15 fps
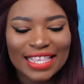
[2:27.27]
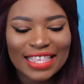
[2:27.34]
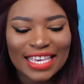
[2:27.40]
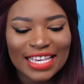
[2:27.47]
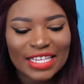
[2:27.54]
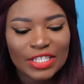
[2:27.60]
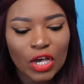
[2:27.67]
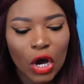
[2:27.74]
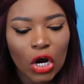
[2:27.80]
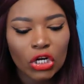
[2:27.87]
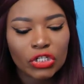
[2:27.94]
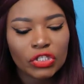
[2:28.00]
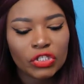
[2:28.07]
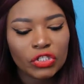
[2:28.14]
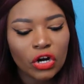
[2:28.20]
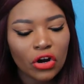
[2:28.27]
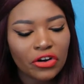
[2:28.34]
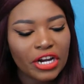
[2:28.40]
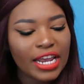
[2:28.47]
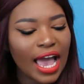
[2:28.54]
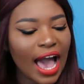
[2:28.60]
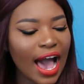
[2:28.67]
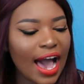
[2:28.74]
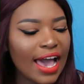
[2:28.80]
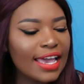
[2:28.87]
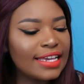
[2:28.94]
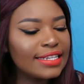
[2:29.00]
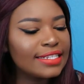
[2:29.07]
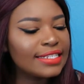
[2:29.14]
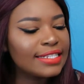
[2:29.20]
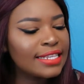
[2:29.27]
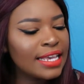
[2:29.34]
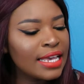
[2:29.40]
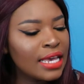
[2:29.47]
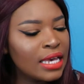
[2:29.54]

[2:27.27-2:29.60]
these are Starry Eyes